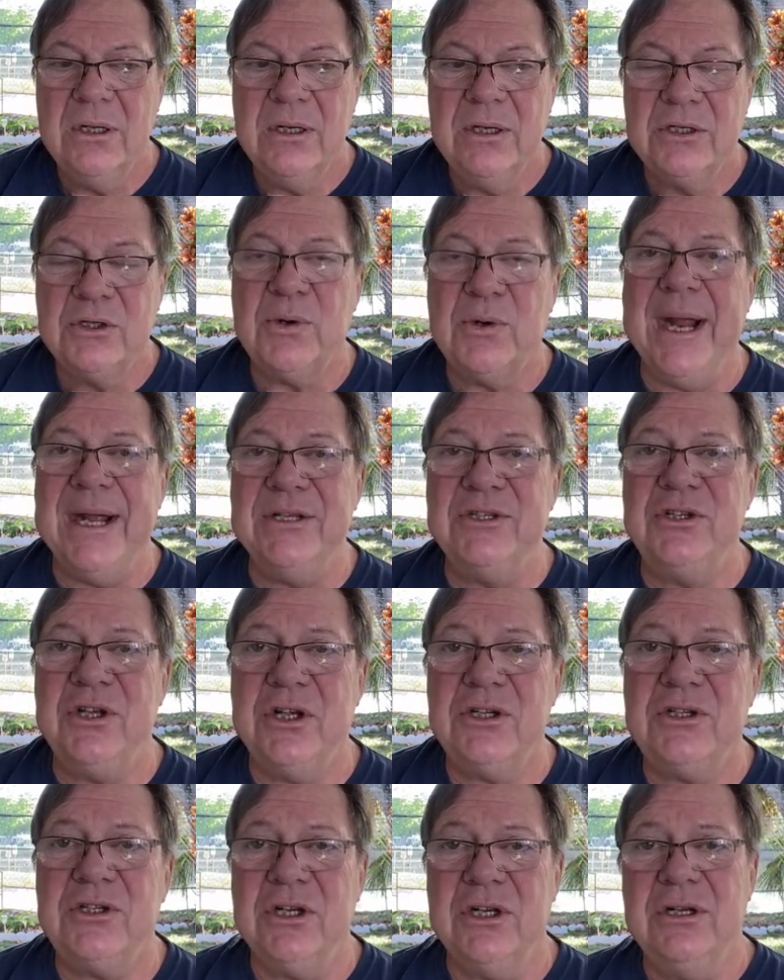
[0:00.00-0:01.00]

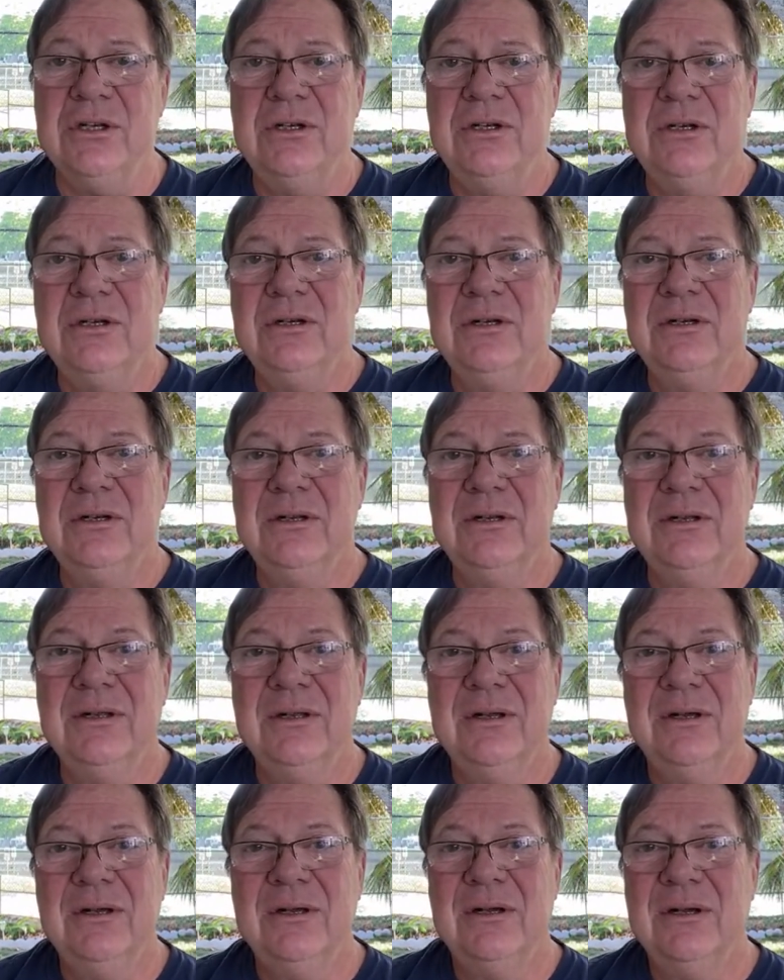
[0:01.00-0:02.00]
transition.
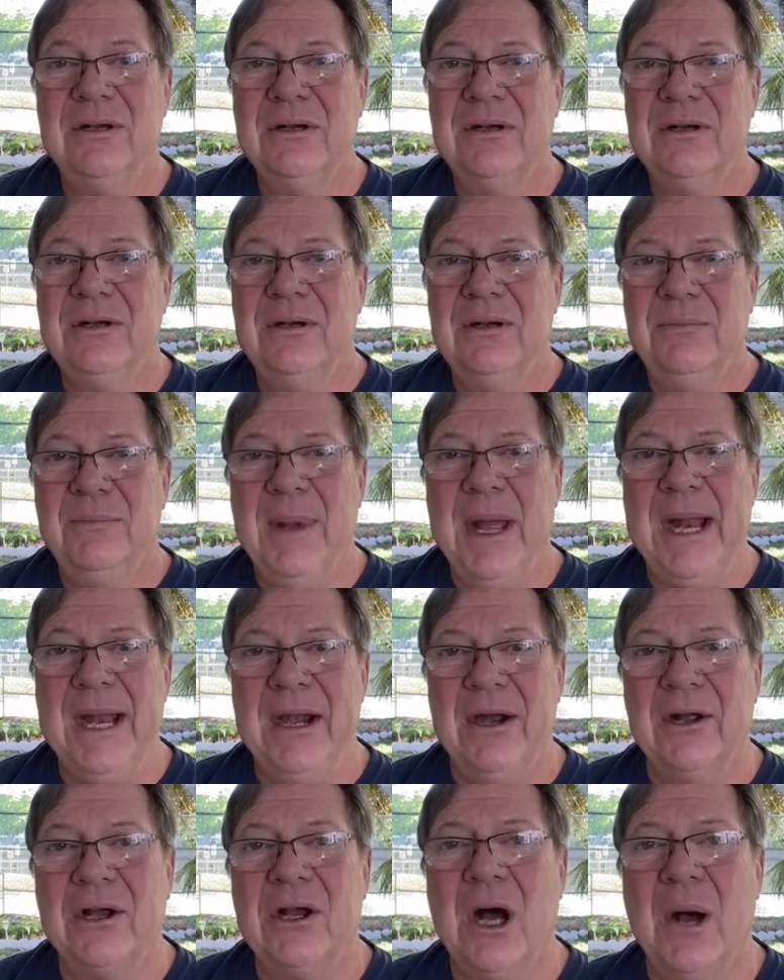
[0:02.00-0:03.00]
Made
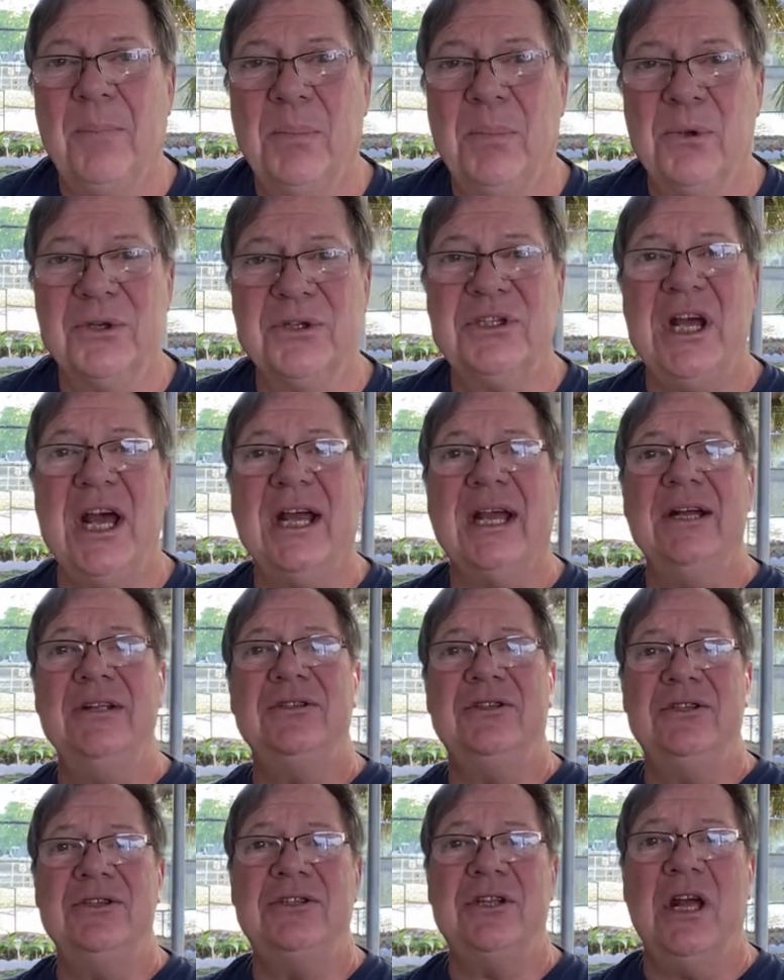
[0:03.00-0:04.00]
it a couple of
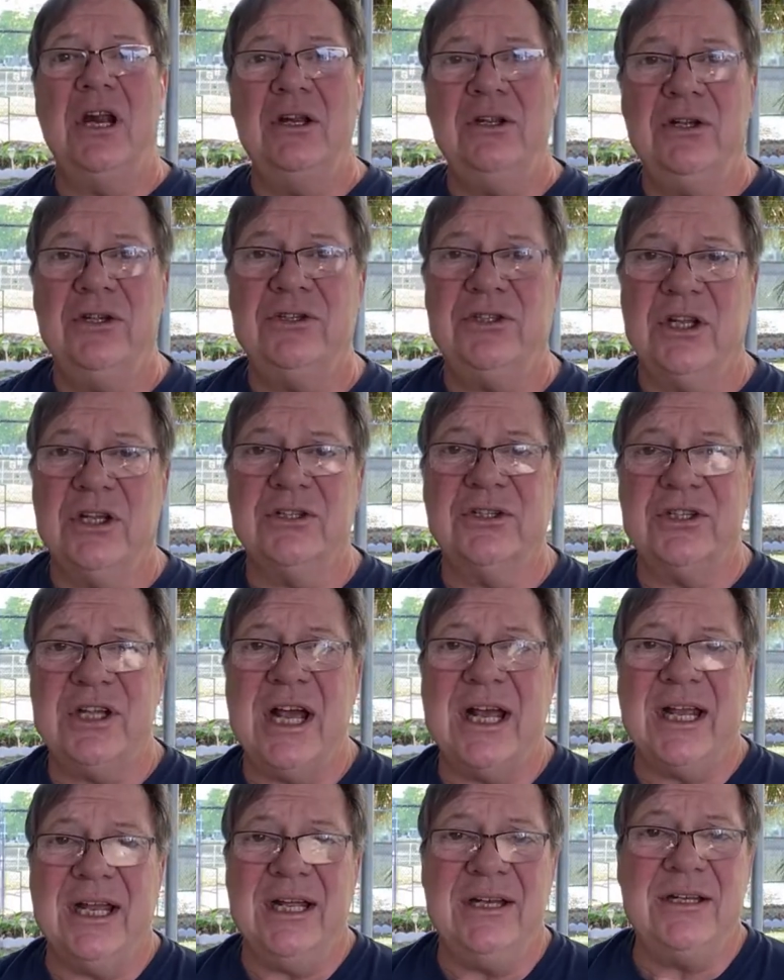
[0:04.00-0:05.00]
seconds instead of just a
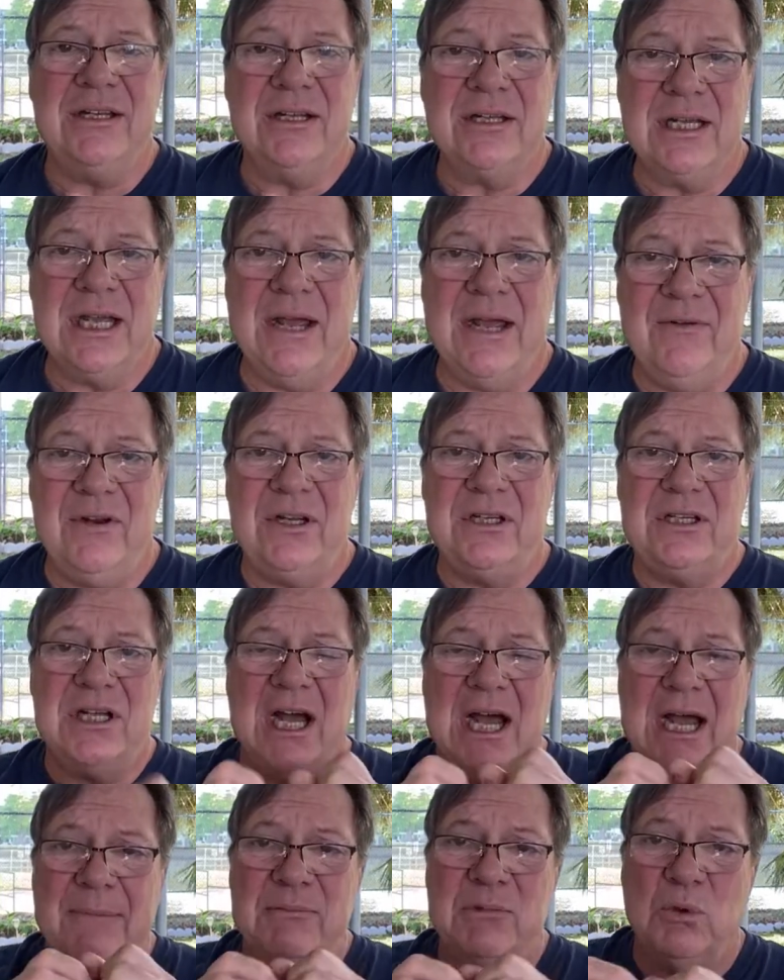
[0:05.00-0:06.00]
second. Gave it a
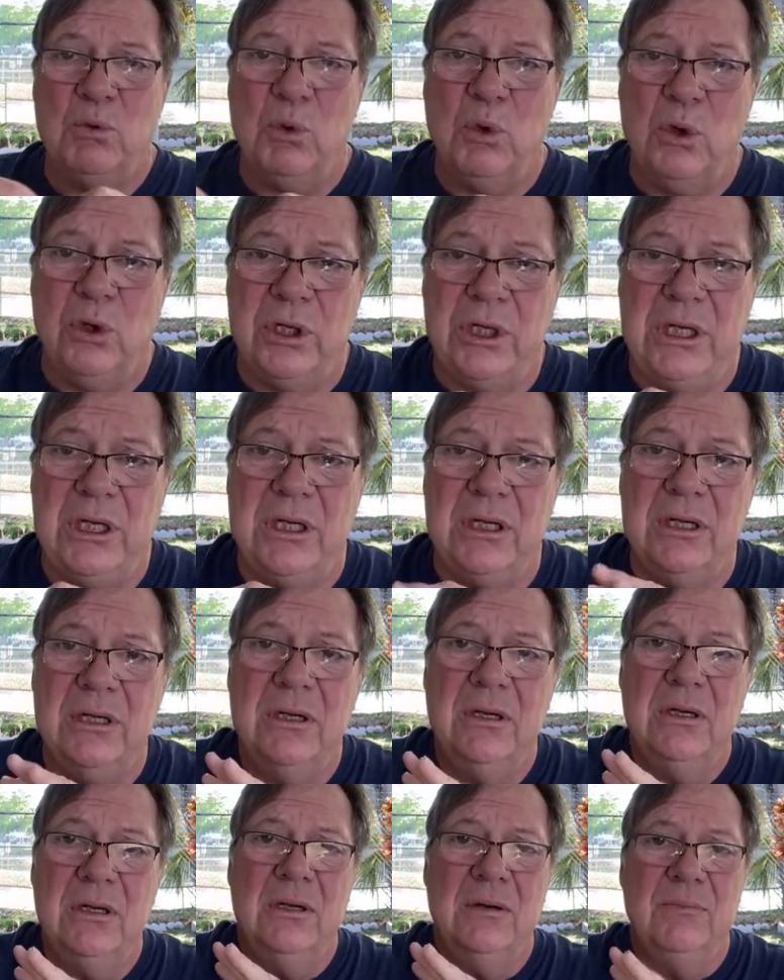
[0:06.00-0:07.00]
time to really
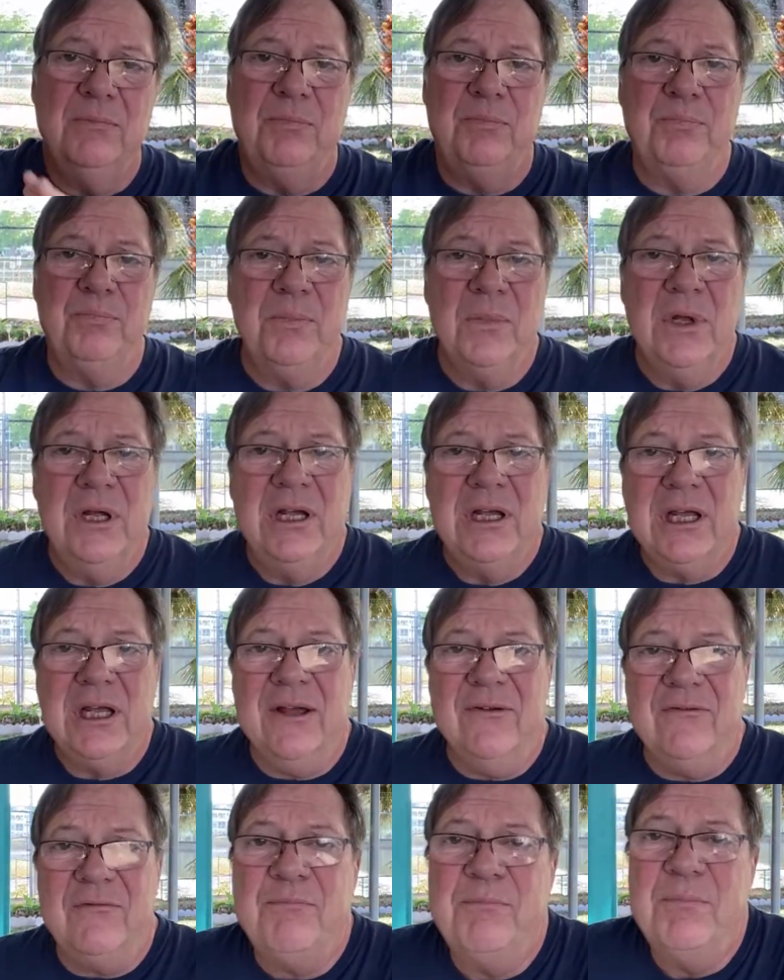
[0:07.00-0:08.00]

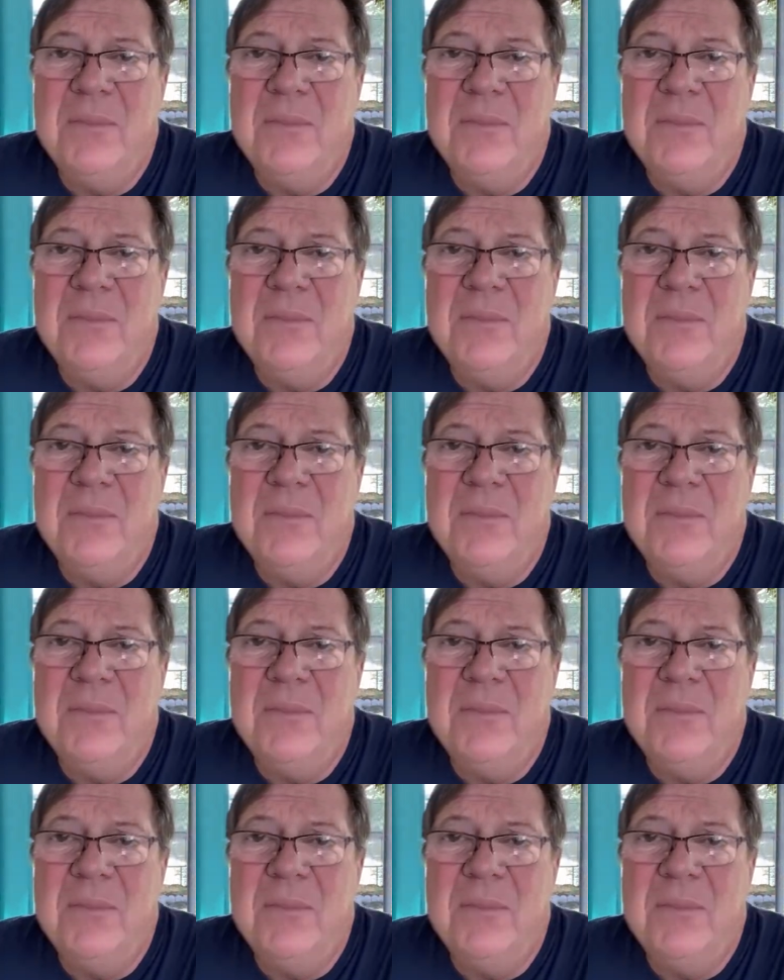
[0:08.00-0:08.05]
give